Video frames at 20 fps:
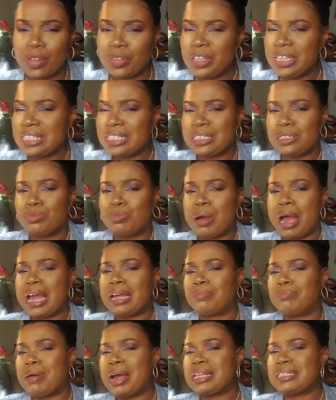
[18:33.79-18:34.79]
This is
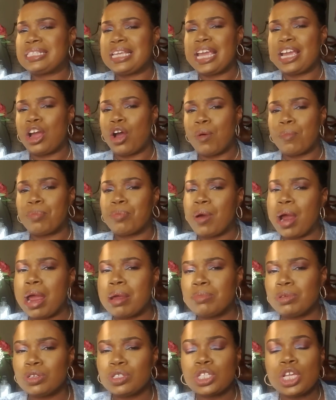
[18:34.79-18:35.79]
my take on
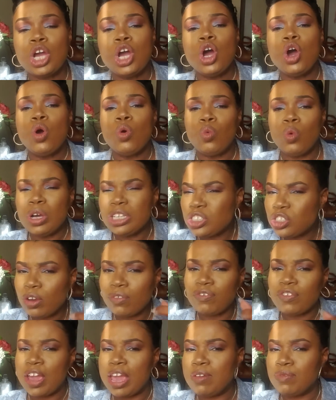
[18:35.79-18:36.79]
primers. What's your
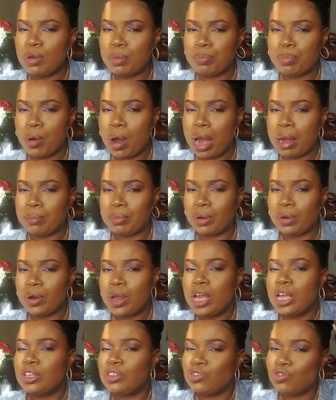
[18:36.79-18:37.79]
favorite primer?
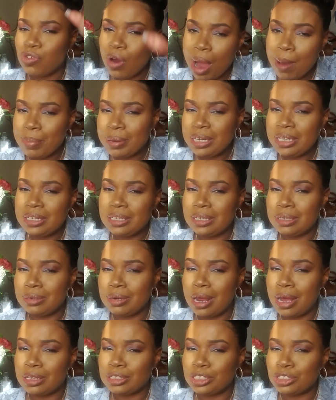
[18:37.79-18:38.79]
Drop it in
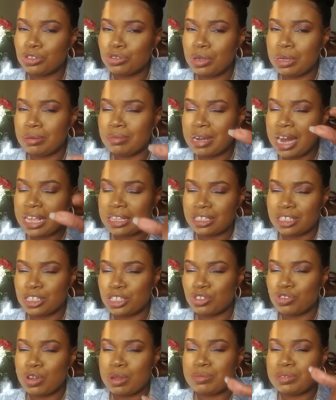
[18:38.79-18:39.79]
the
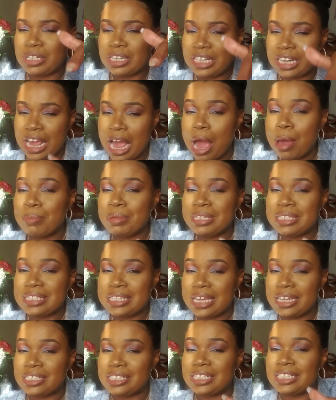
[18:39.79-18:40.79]
description, in the comment
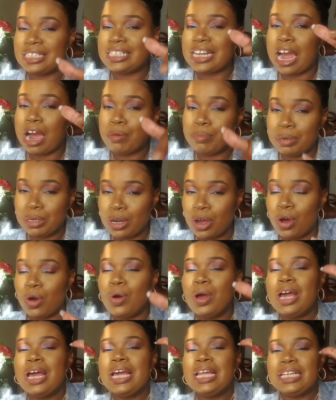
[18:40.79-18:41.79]
section down below.
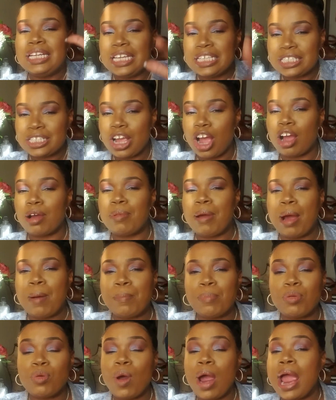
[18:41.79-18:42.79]
Let's talk about
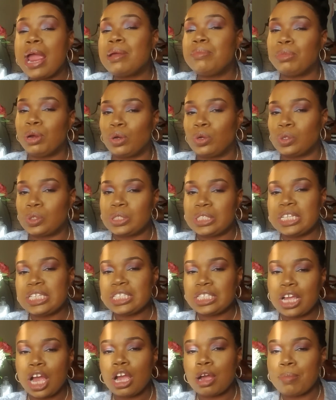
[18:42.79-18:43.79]
primers. Let's
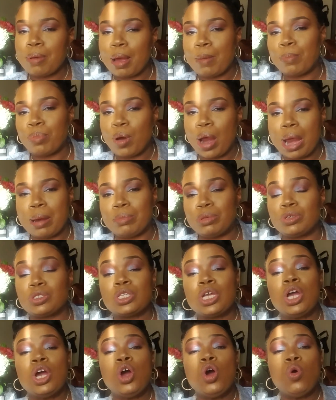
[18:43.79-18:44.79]
talk about primers.
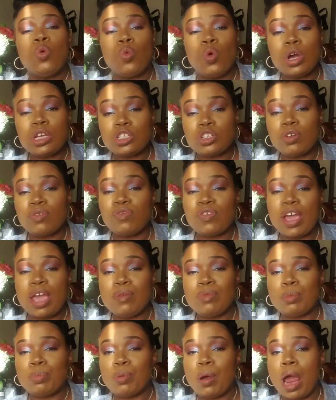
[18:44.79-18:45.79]
What's your
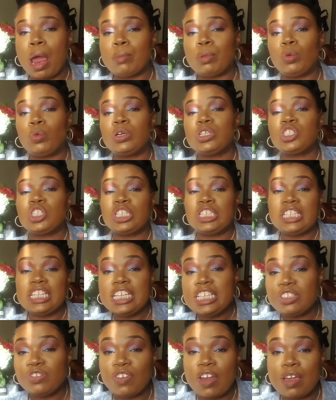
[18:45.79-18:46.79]
favorite primer? What's your
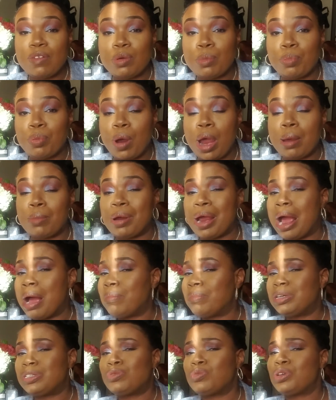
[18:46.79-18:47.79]
least favorite primer? How
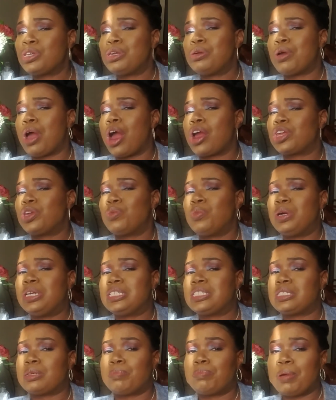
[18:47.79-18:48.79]
much are you
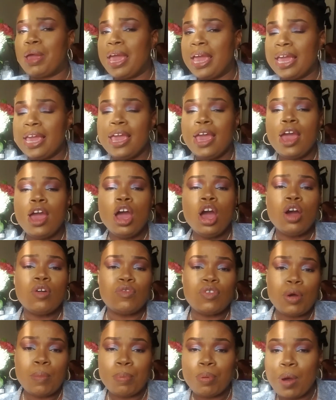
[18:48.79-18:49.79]
willing to pay
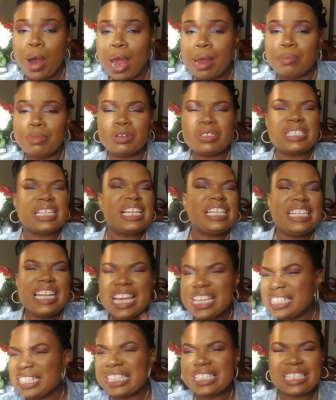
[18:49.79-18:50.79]
for primers?
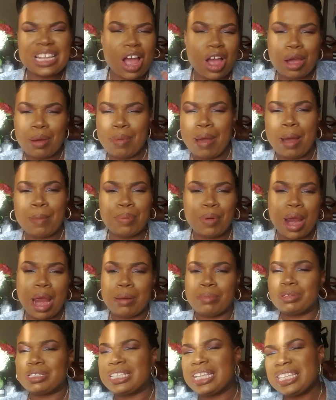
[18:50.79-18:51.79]
Let's just talk about
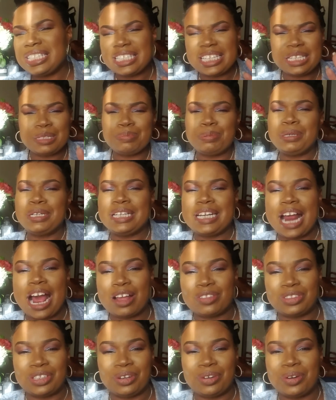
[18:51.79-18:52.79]
primers. Let's just put it
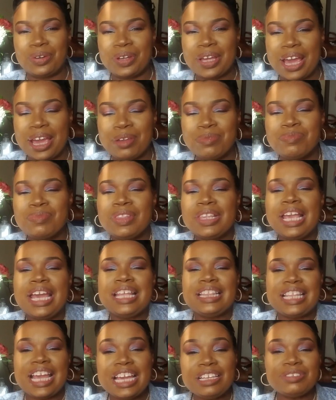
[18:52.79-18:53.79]
out there, okay?
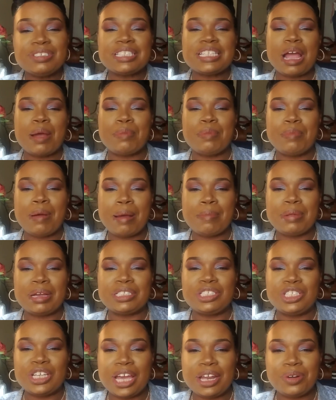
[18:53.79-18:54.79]
Thanks for stopping by my
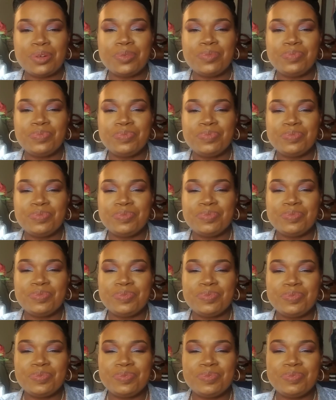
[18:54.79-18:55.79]
channel.
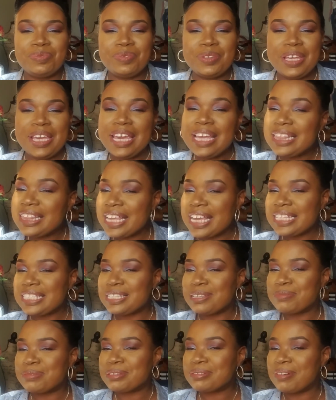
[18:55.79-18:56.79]
Hit that
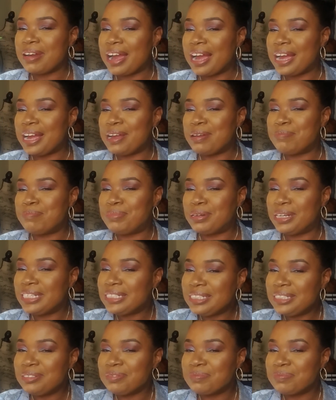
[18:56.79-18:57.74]
subscribe button.